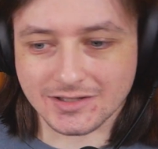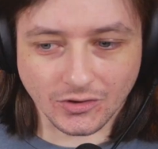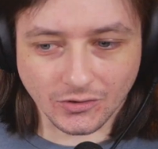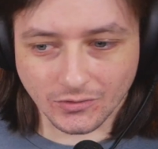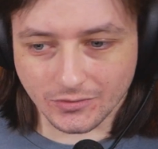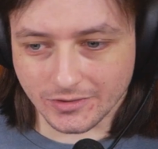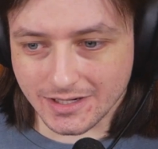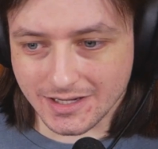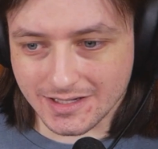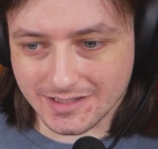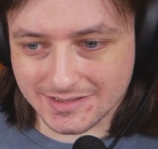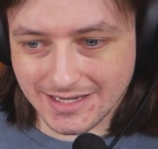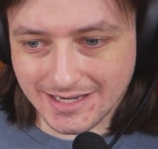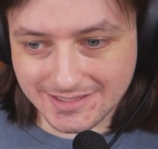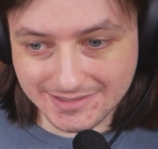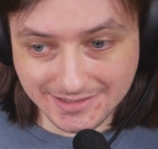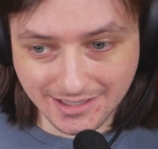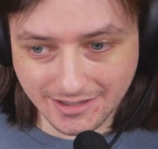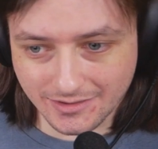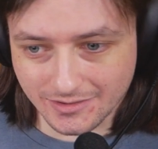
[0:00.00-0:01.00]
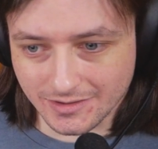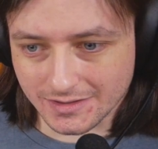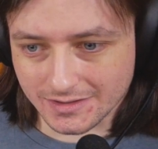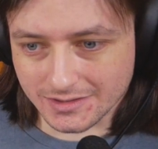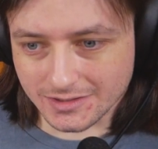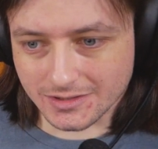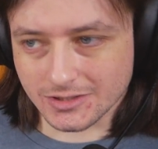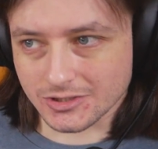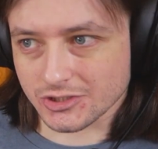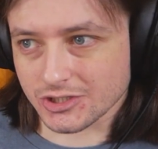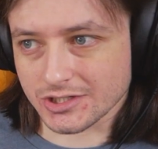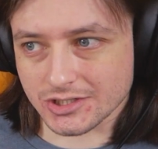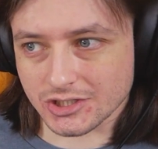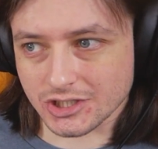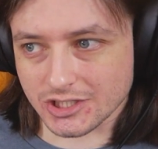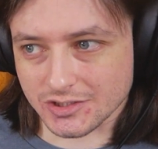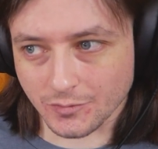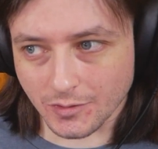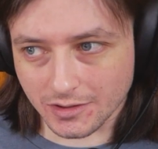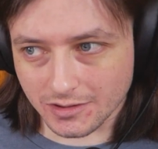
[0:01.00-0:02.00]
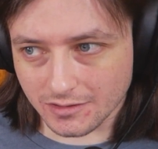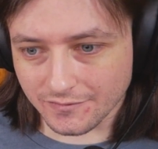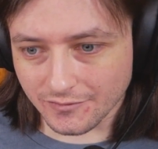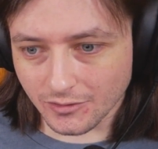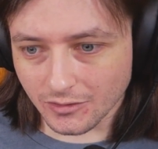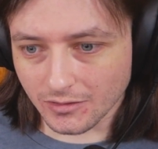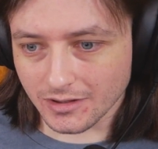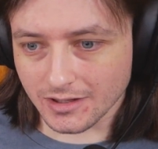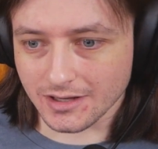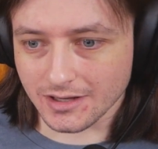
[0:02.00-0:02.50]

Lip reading: glorious as a character. She's just wonderful.